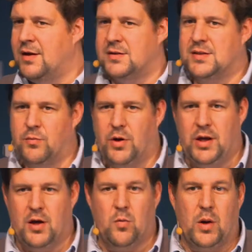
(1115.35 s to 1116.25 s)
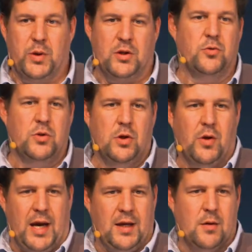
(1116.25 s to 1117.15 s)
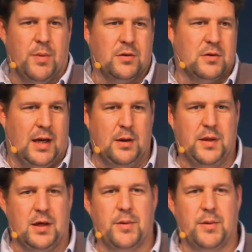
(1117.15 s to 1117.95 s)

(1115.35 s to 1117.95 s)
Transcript: somewhere here where we don't know anything